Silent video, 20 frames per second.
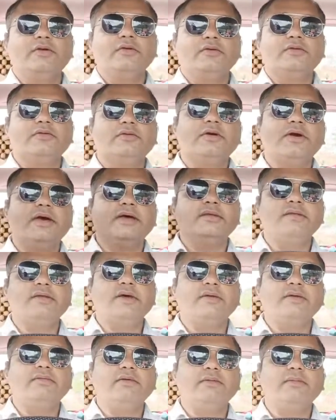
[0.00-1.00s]
So
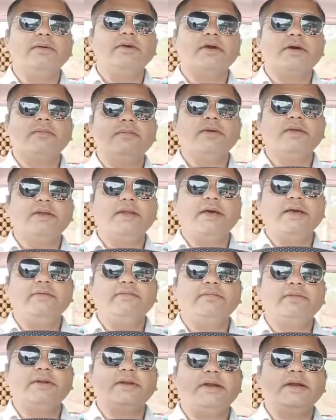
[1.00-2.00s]
guys, I will be coming
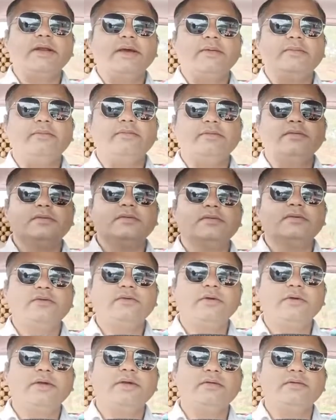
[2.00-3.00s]
live 3 times
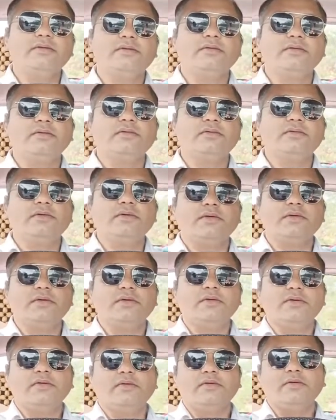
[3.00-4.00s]
today.
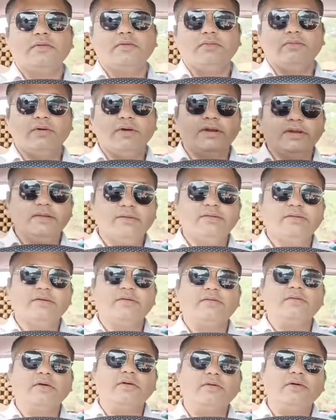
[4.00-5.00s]
One is
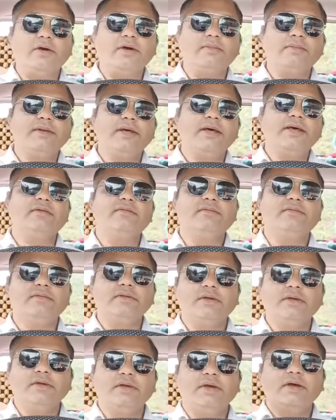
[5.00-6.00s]
just now I am live,
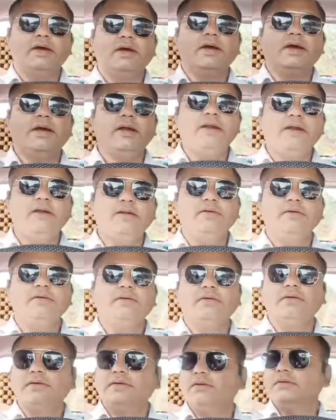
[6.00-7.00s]
and
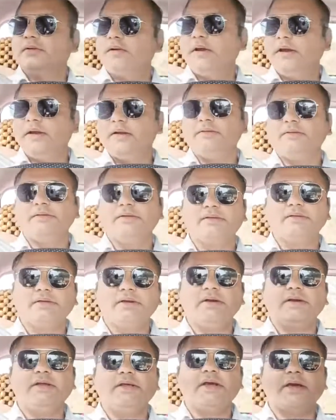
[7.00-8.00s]
at
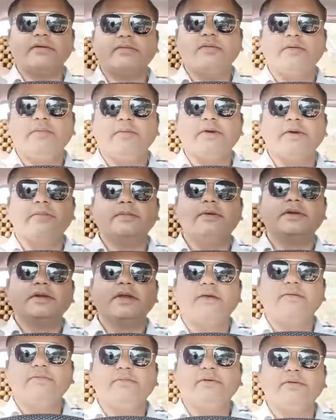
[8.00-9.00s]
6:30 I will be coming
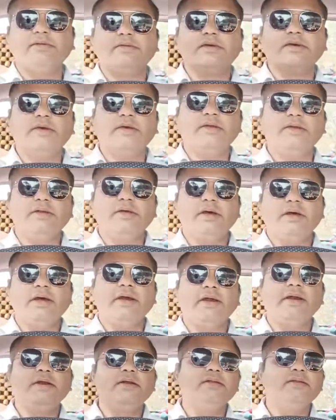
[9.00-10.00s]
live once again,
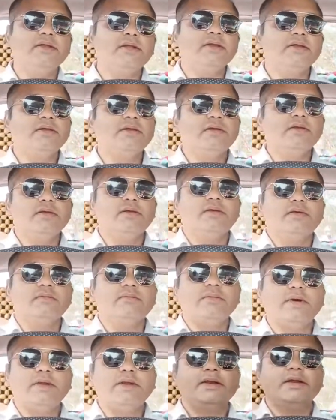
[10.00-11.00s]
and then
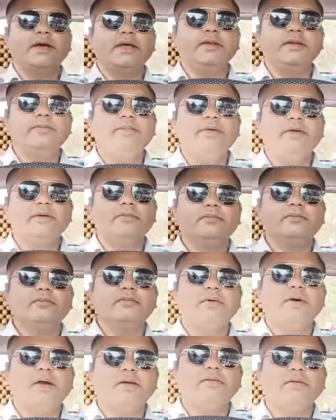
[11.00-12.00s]
by 9 p.m.
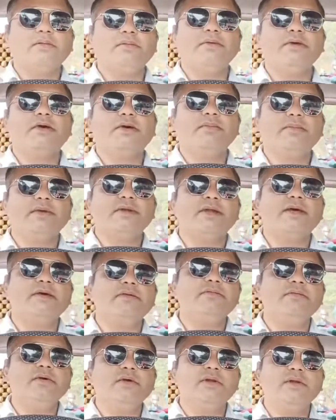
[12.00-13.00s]
I will be coming
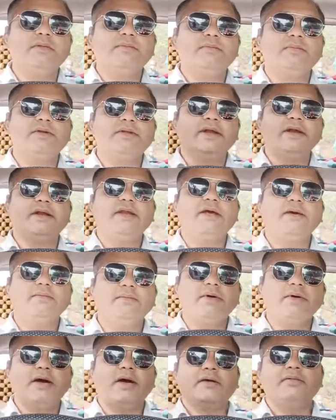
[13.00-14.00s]
live, but that
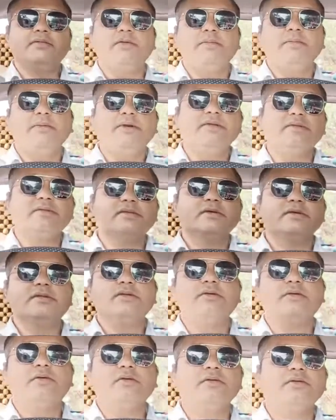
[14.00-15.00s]
time I will be
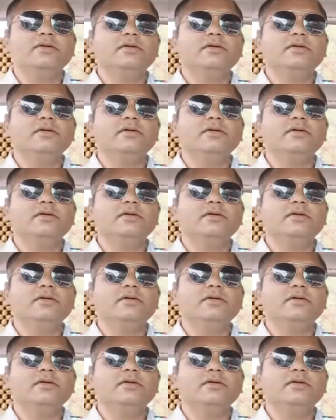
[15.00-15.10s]
discussing on